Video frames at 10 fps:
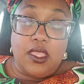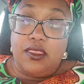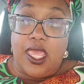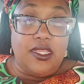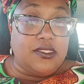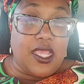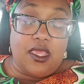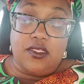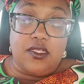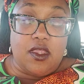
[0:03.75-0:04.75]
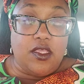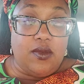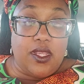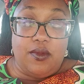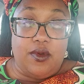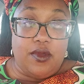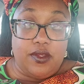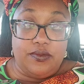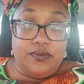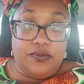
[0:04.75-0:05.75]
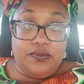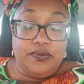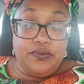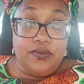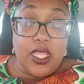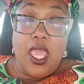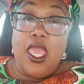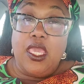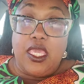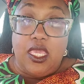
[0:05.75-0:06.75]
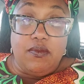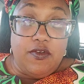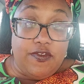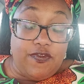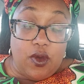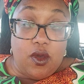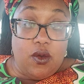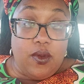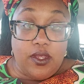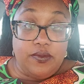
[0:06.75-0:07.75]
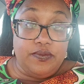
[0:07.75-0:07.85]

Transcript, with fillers: That does not concern you anymore. Keep moving forward.